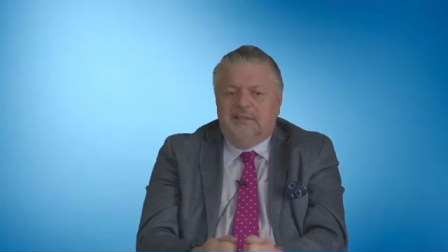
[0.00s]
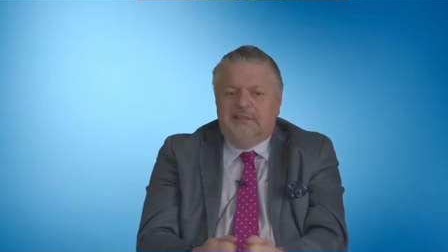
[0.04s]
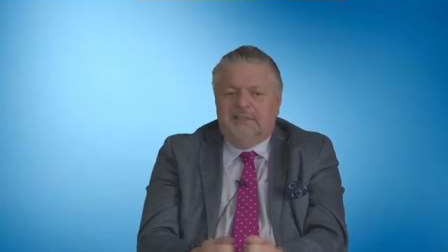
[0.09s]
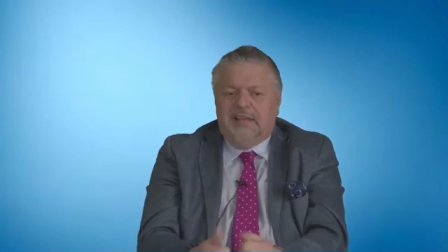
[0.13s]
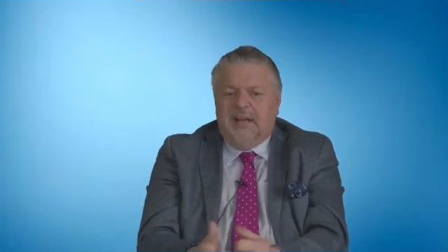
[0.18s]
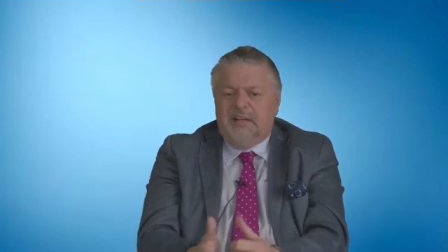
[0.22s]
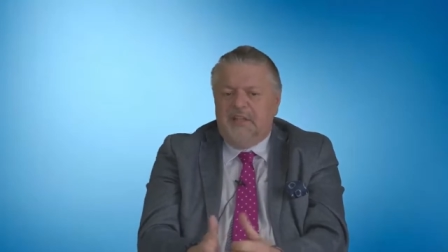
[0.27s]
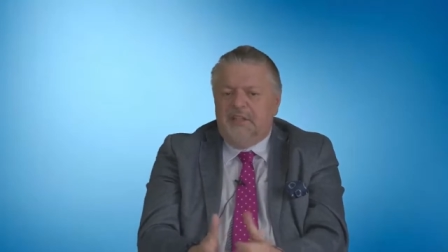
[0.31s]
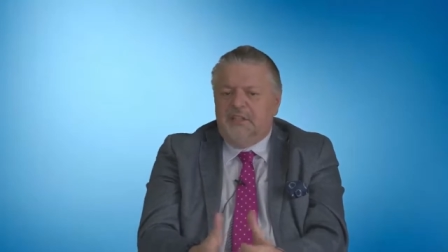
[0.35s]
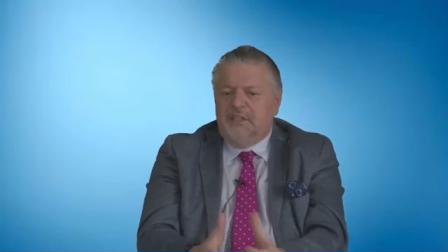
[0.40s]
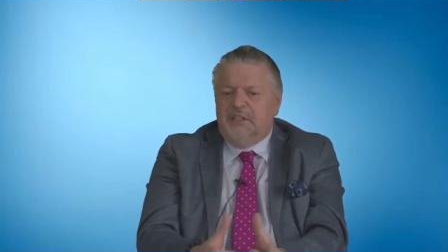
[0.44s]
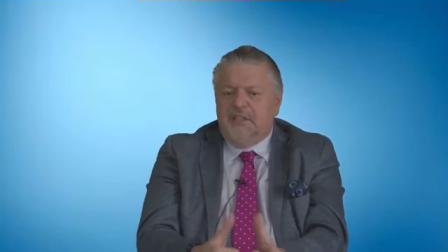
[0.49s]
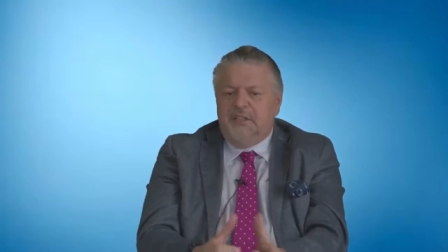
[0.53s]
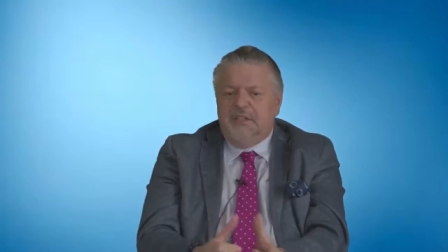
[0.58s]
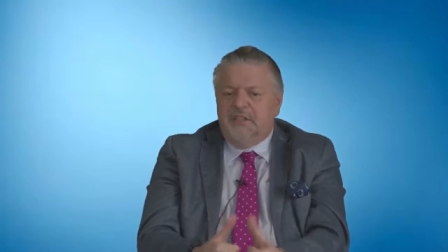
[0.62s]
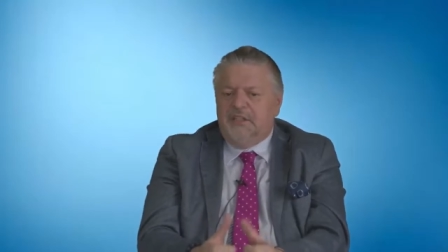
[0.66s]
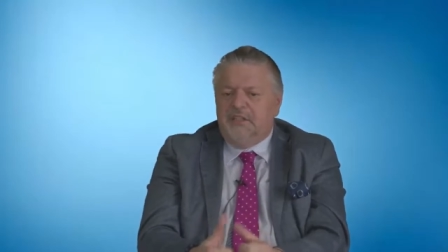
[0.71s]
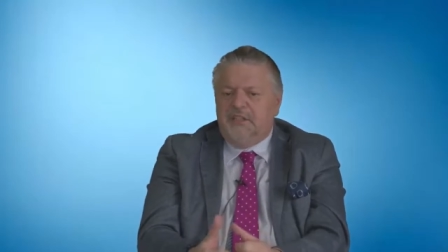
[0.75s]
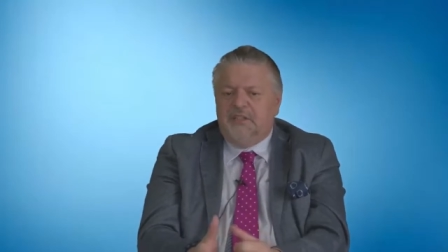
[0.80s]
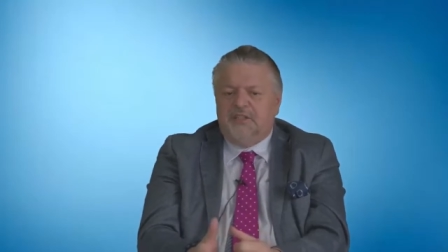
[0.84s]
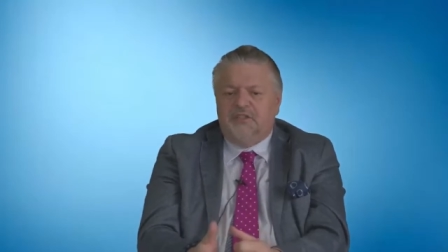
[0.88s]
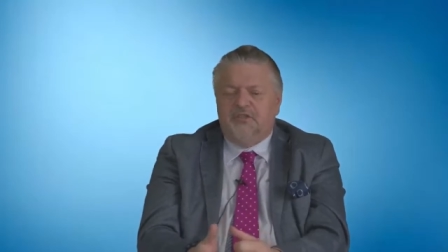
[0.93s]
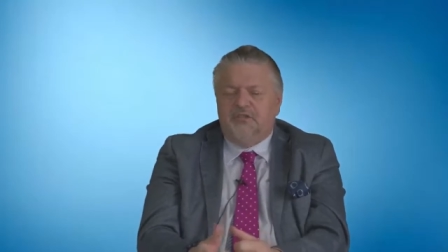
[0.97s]

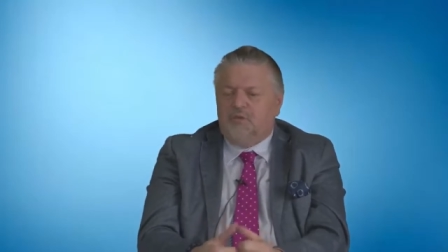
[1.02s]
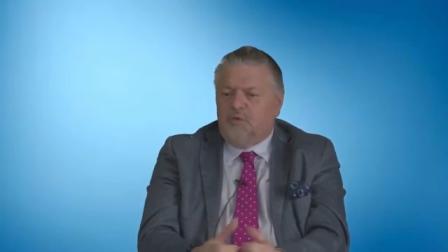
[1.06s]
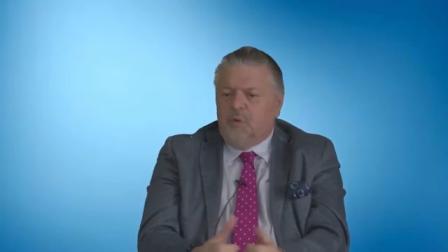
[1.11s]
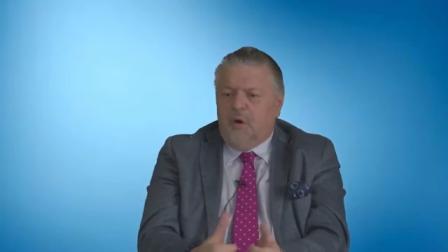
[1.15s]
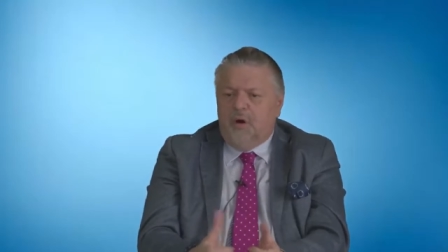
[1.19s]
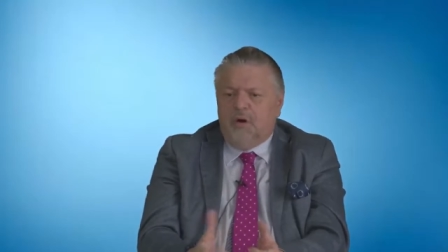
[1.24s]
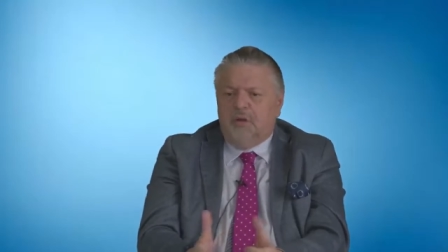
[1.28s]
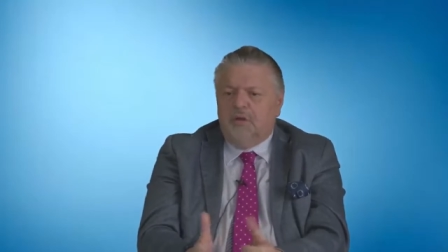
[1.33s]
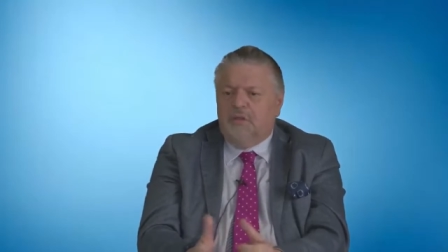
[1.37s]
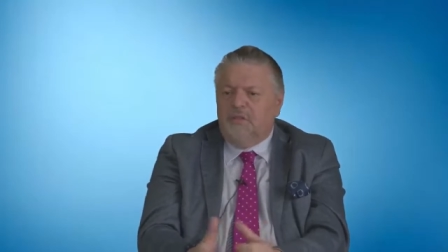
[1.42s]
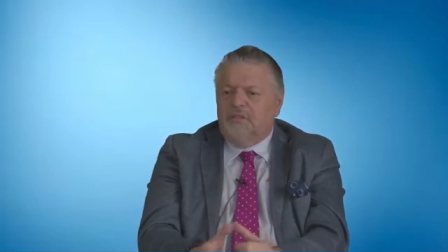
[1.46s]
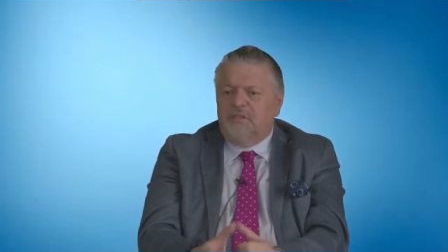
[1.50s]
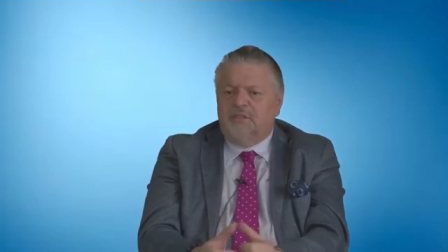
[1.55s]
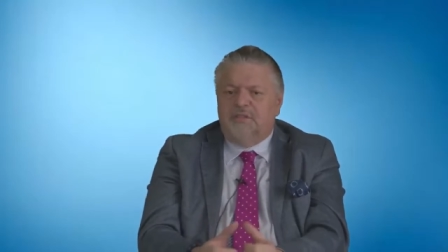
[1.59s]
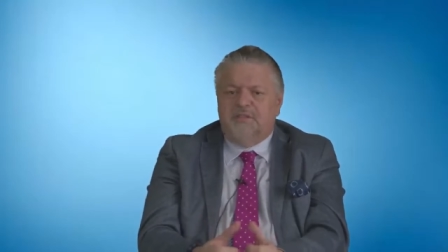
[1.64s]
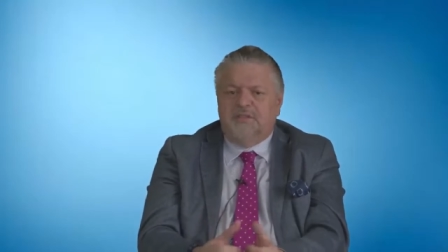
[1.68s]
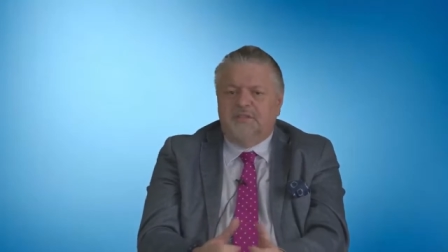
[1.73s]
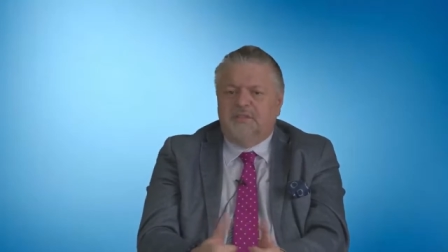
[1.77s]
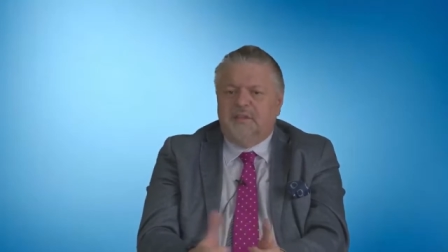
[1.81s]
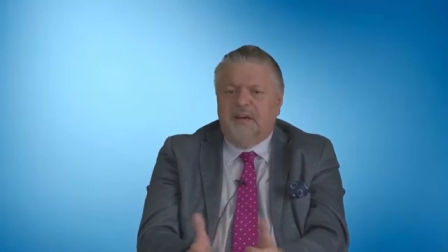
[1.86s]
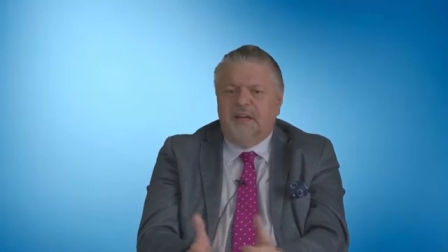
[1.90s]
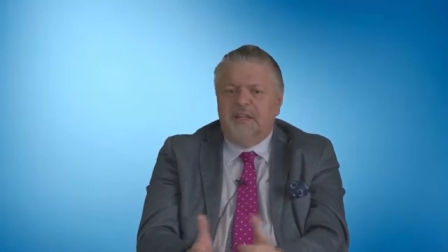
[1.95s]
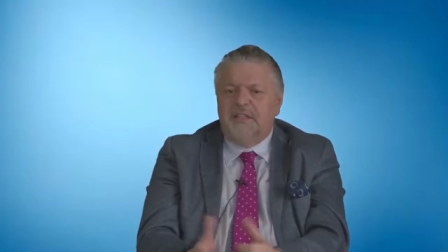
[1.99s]
tensions, struggles,
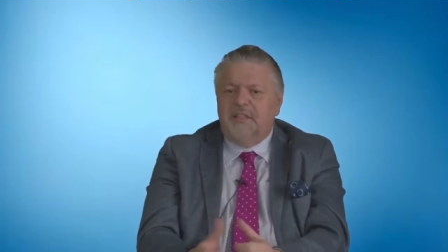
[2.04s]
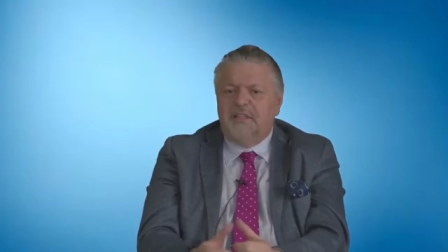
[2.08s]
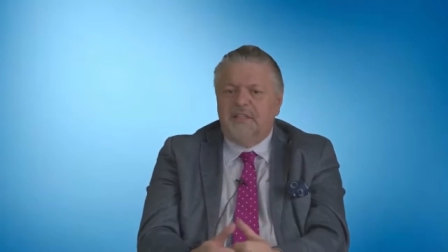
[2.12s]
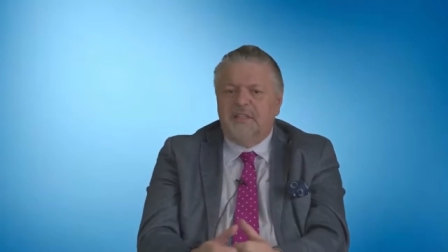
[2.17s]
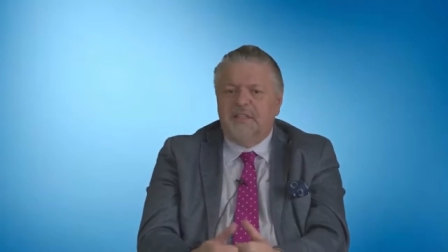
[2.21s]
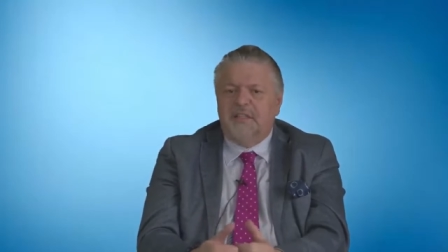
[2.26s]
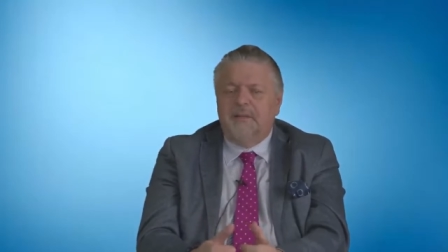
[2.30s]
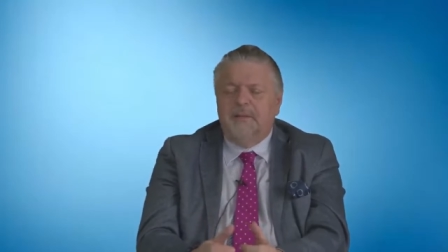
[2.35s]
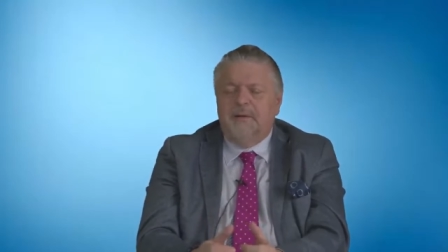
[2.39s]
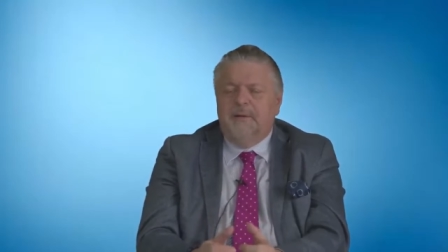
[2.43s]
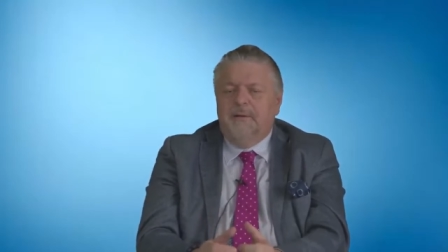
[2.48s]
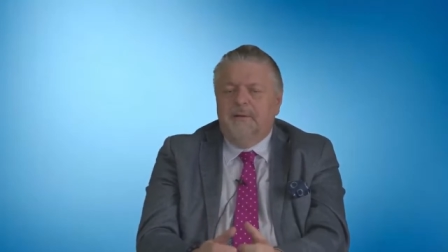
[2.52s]
fights,